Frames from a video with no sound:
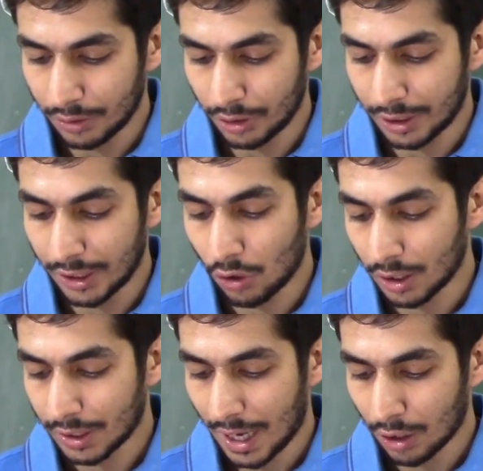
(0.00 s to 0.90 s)
he
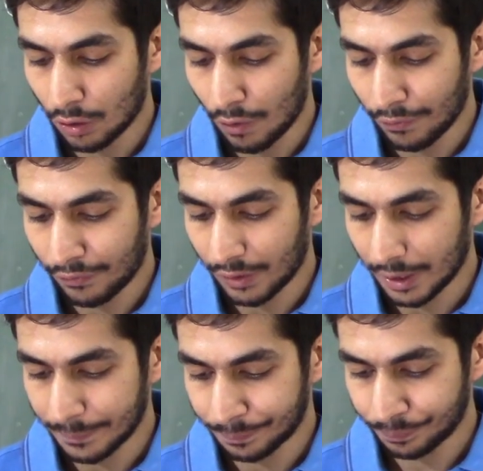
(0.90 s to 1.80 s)
got a rank of
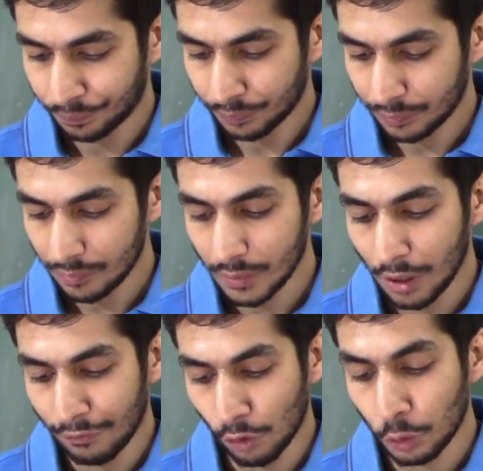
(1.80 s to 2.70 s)

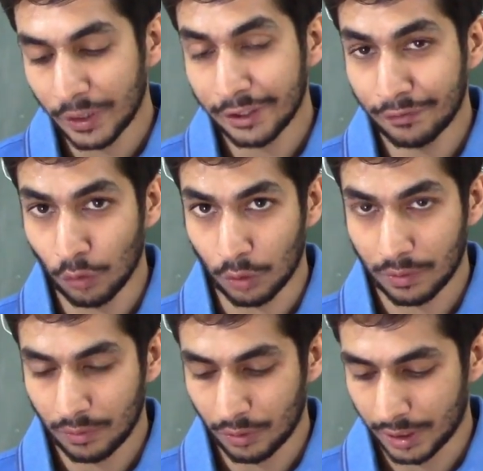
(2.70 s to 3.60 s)

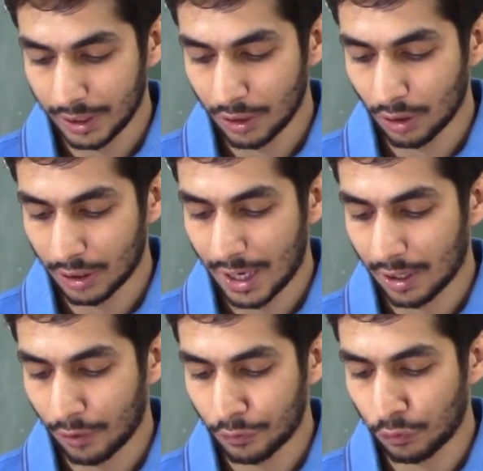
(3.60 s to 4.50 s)
424. Okay, he got a
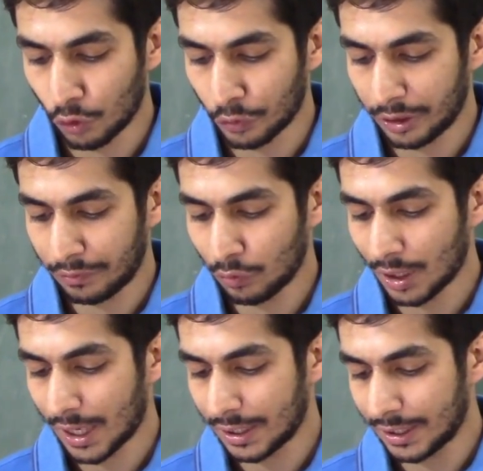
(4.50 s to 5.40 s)
rank of
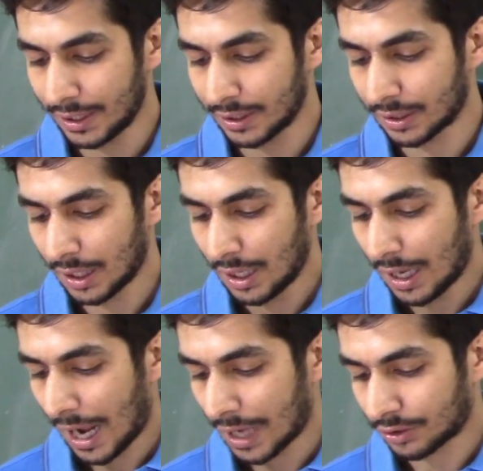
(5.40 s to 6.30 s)
424, and he is
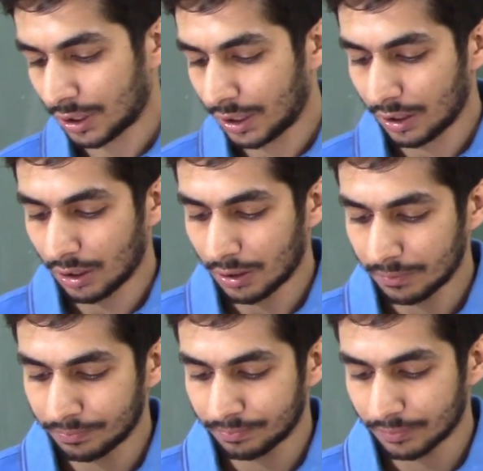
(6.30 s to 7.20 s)
actually
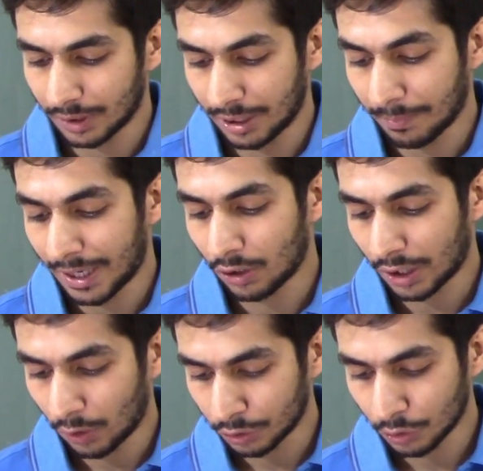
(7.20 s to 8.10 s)
he might
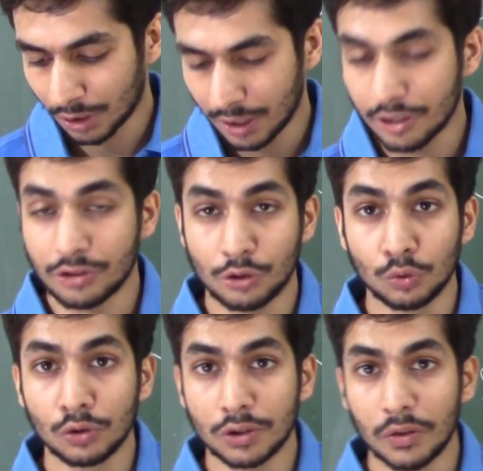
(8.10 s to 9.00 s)
also clear
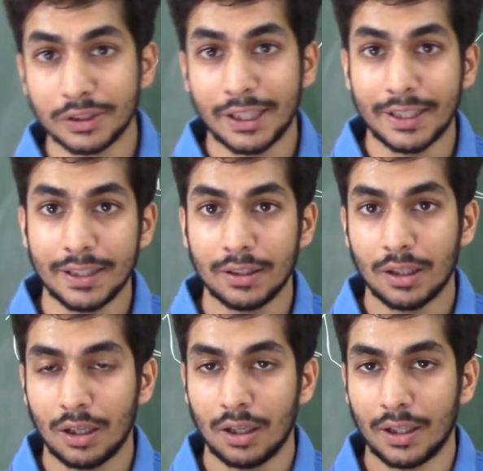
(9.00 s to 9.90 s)
June
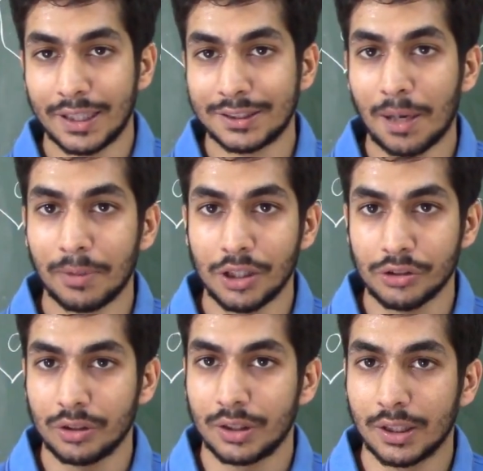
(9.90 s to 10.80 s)
2018
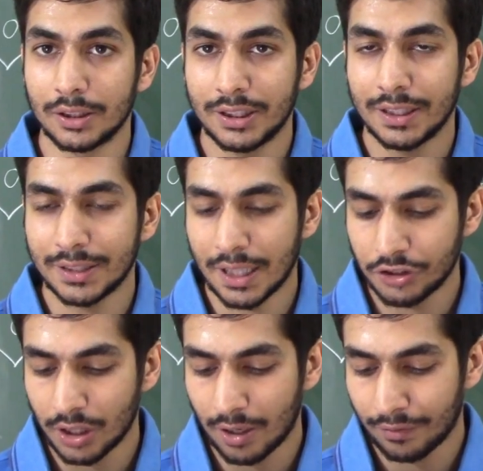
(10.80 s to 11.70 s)
examination, the CSIR
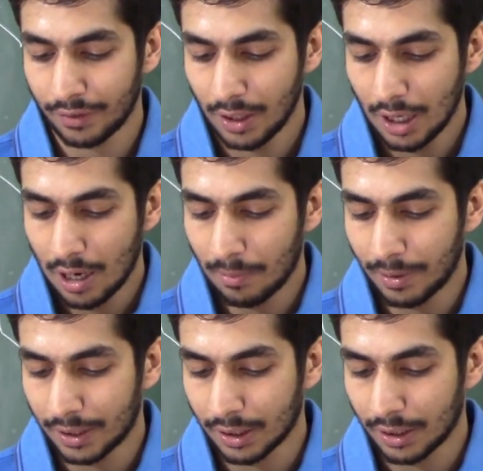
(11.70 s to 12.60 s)
JRF.
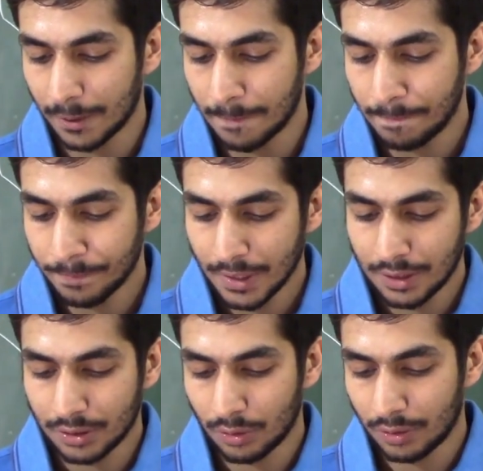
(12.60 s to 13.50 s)
But
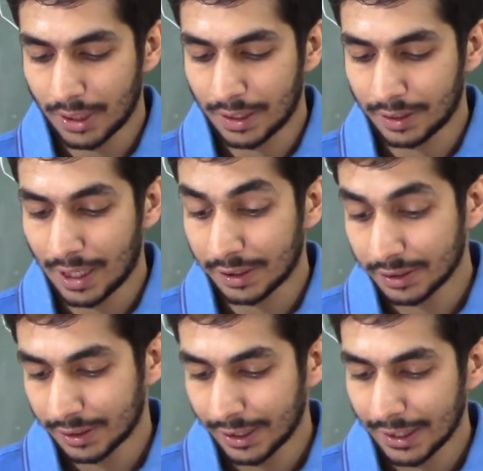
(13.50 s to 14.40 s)
that
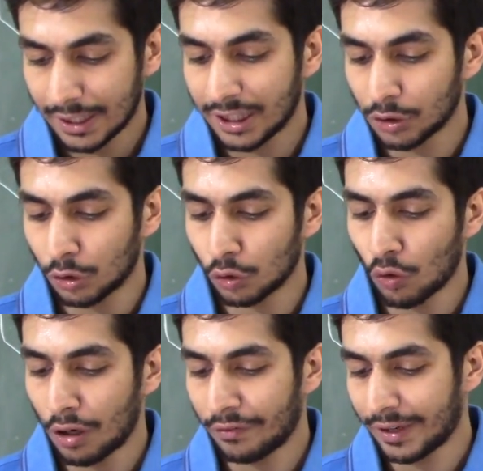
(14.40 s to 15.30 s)
is it. And he has also
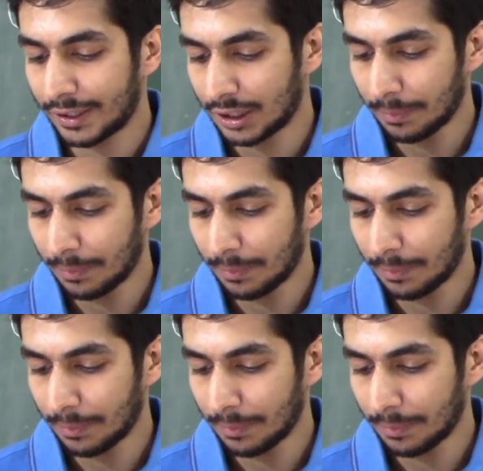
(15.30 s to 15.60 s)
qualified the